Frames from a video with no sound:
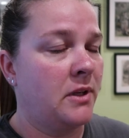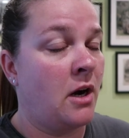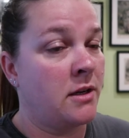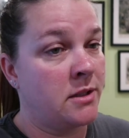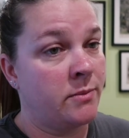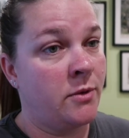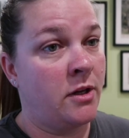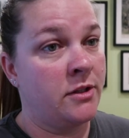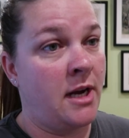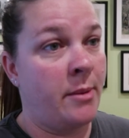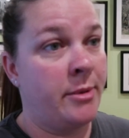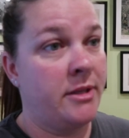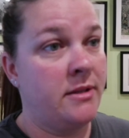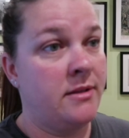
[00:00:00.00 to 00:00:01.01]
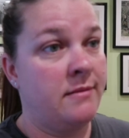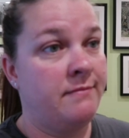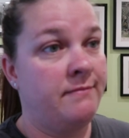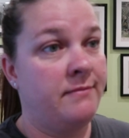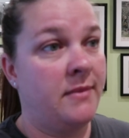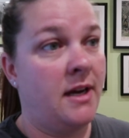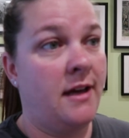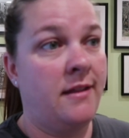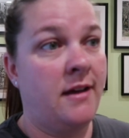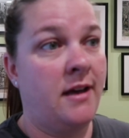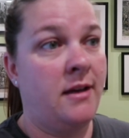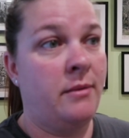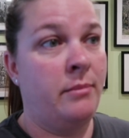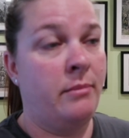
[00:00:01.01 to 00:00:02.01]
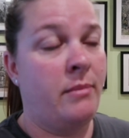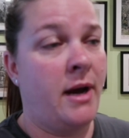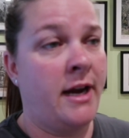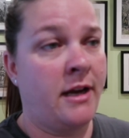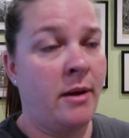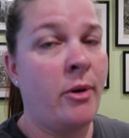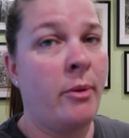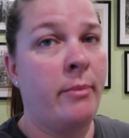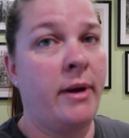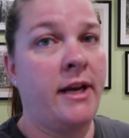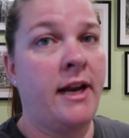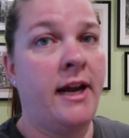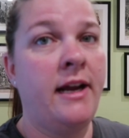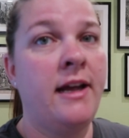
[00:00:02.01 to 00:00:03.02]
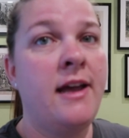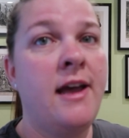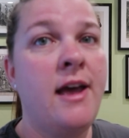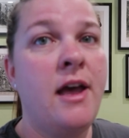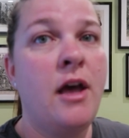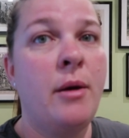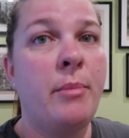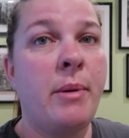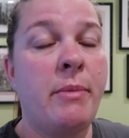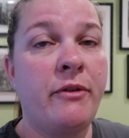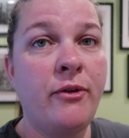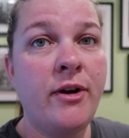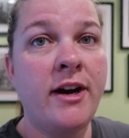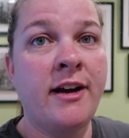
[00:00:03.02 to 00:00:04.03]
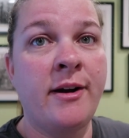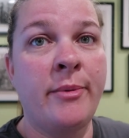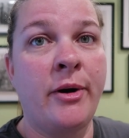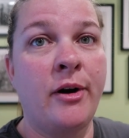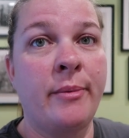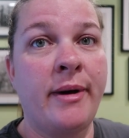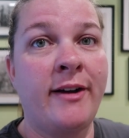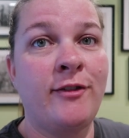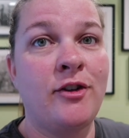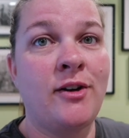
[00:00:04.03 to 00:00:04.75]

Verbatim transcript: Costume College happens, and then I come home Monday. But before I come home, I